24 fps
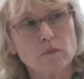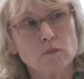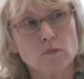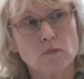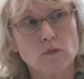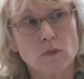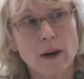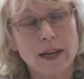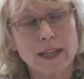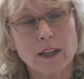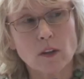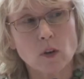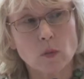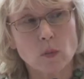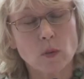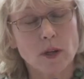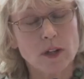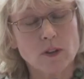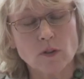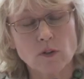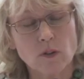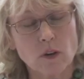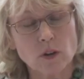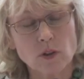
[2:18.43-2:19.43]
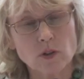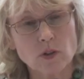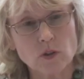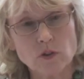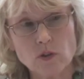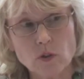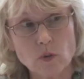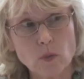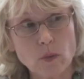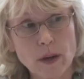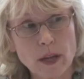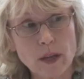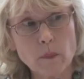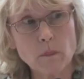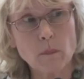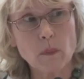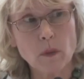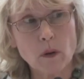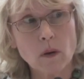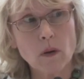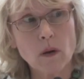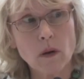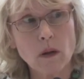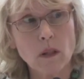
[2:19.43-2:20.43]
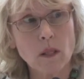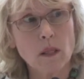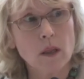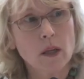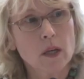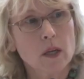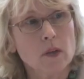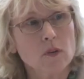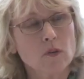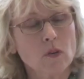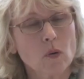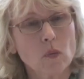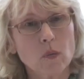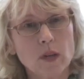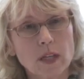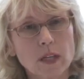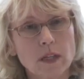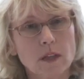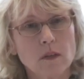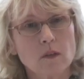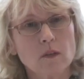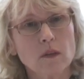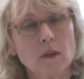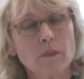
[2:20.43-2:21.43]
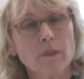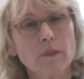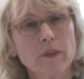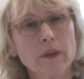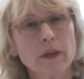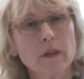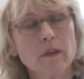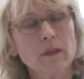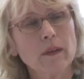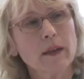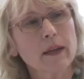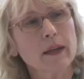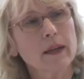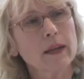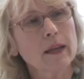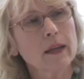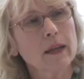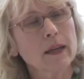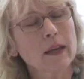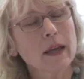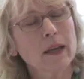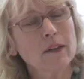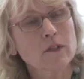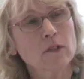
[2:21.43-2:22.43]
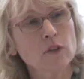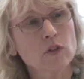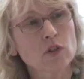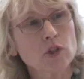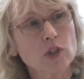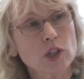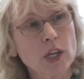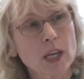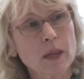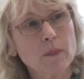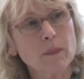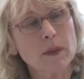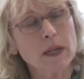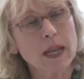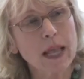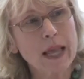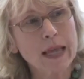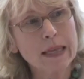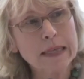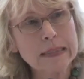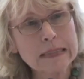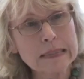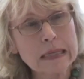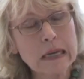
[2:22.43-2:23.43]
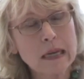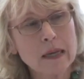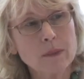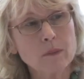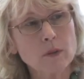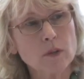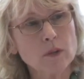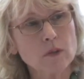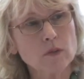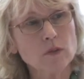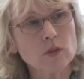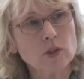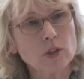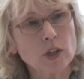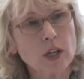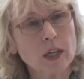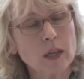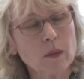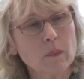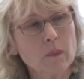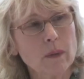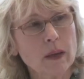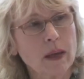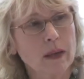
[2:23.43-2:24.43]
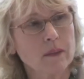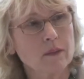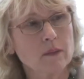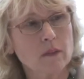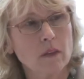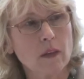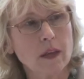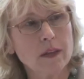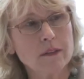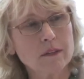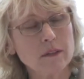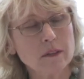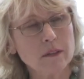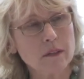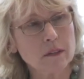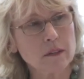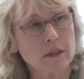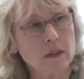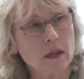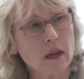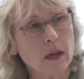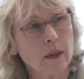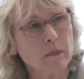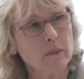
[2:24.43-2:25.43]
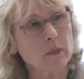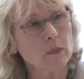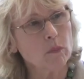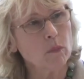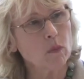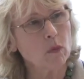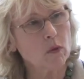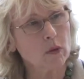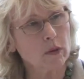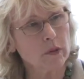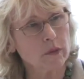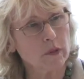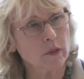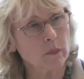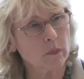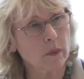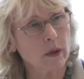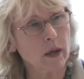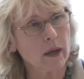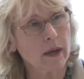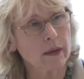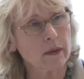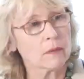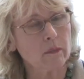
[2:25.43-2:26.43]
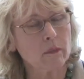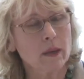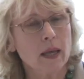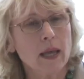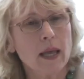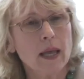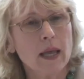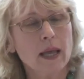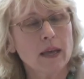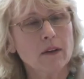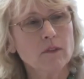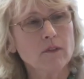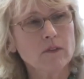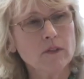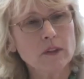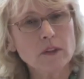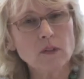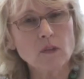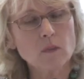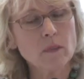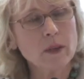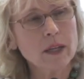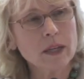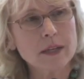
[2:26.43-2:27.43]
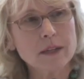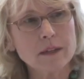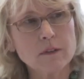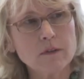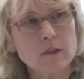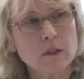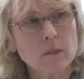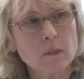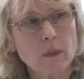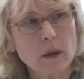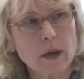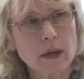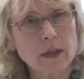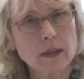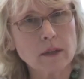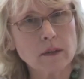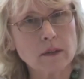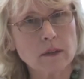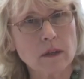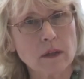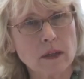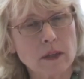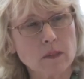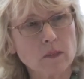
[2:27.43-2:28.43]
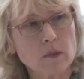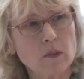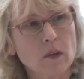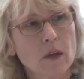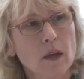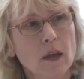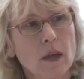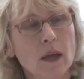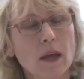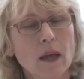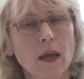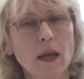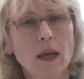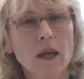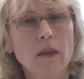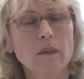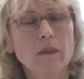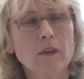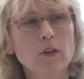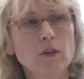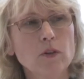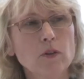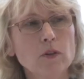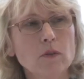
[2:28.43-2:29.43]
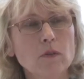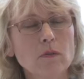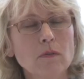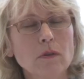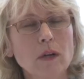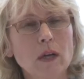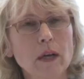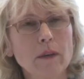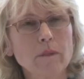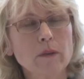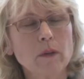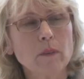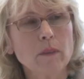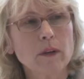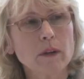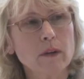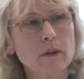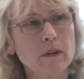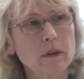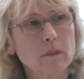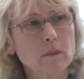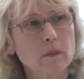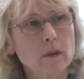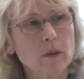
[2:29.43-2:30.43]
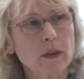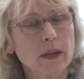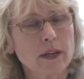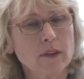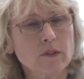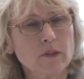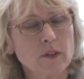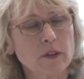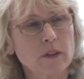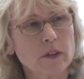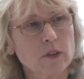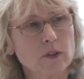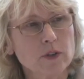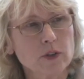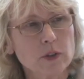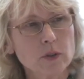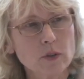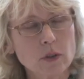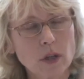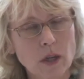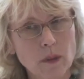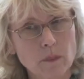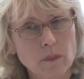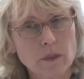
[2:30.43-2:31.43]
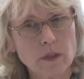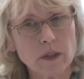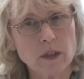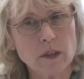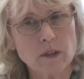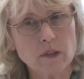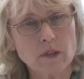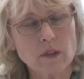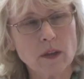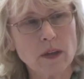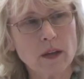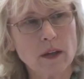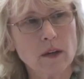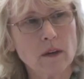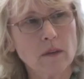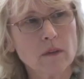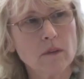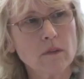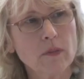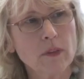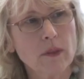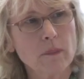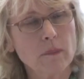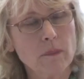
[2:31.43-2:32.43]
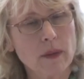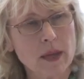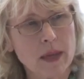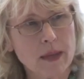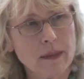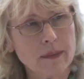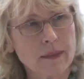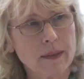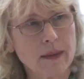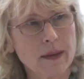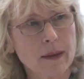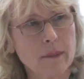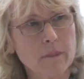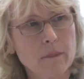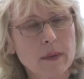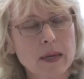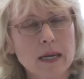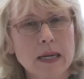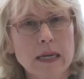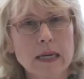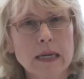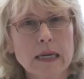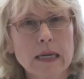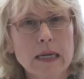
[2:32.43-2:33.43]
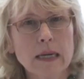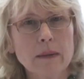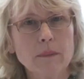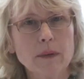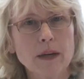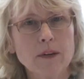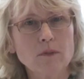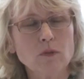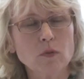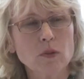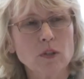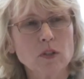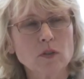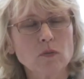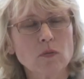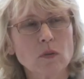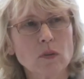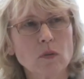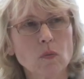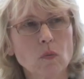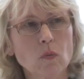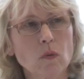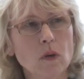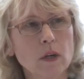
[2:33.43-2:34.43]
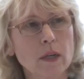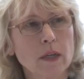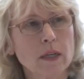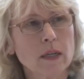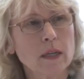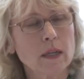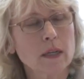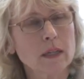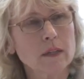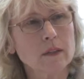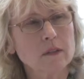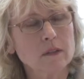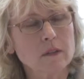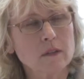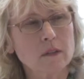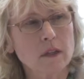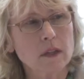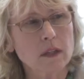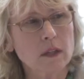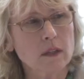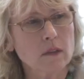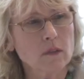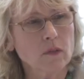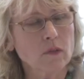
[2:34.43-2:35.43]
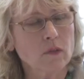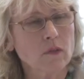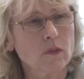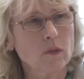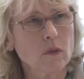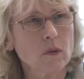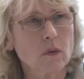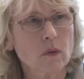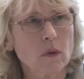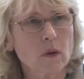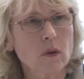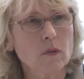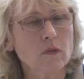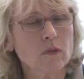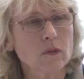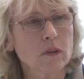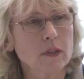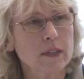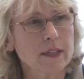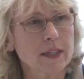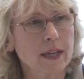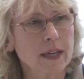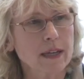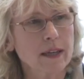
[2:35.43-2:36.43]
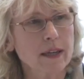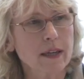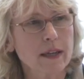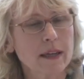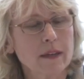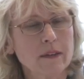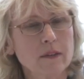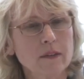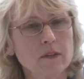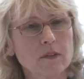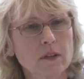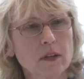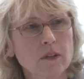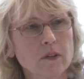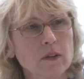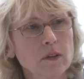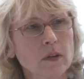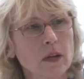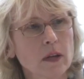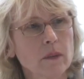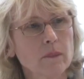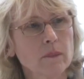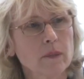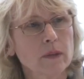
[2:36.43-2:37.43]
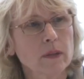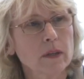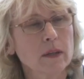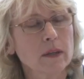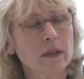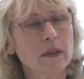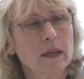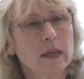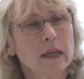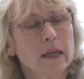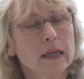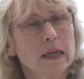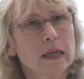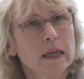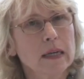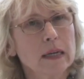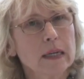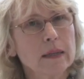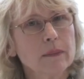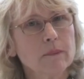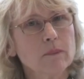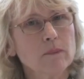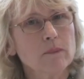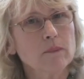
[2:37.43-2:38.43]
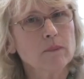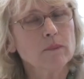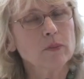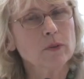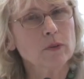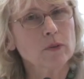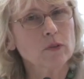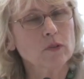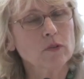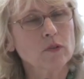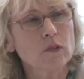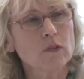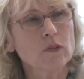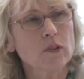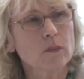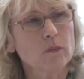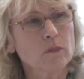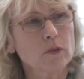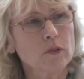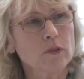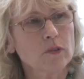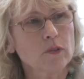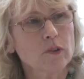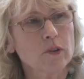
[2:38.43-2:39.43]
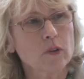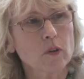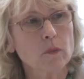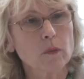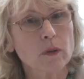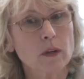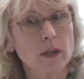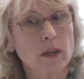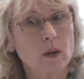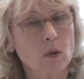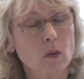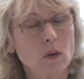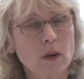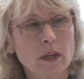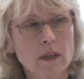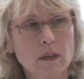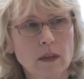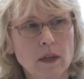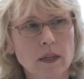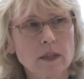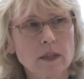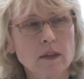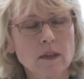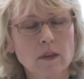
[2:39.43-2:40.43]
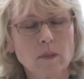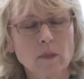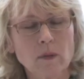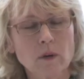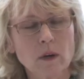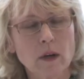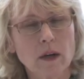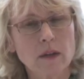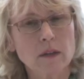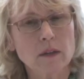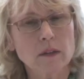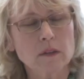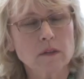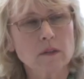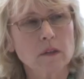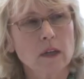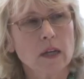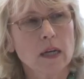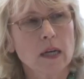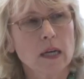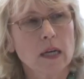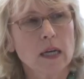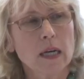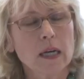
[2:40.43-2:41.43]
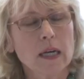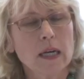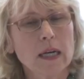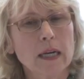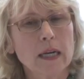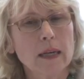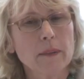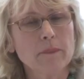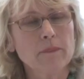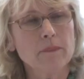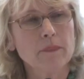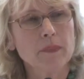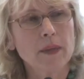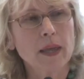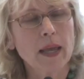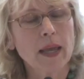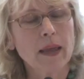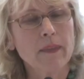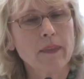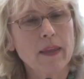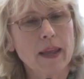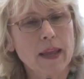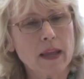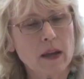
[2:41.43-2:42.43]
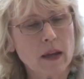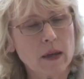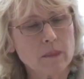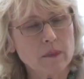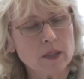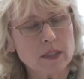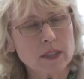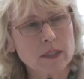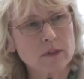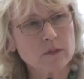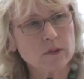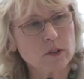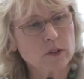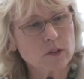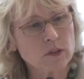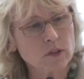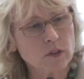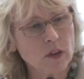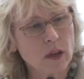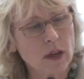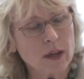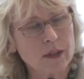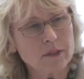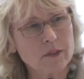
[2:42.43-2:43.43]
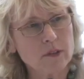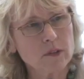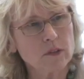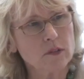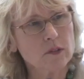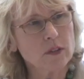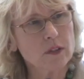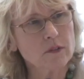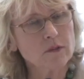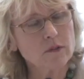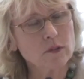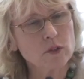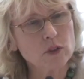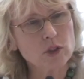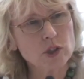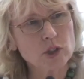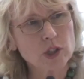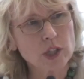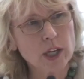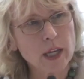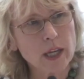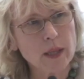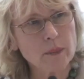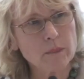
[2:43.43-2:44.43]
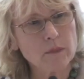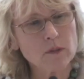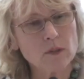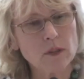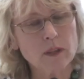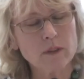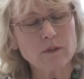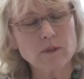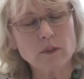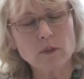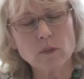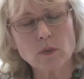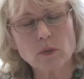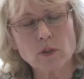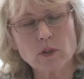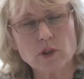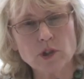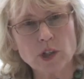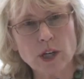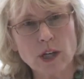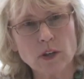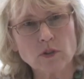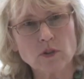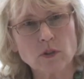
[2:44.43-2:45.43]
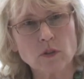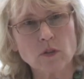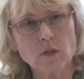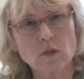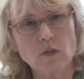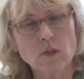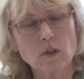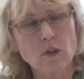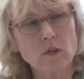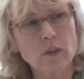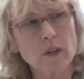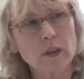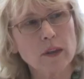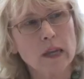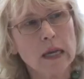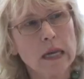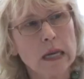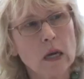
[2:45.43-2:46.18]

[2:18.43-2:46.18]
regular breasts aren't just a round ball. So we need something that has a shape, an anatomical shape, has less at the top, more at the bottom, and fits many different body types. And the new gummy bear implants, and there are two companies now that make them. I've worked with one in the studies for over a decade. This other company produces in Brazil, but I quite like their products. And they come in different sizes, different shapes, different projections, so that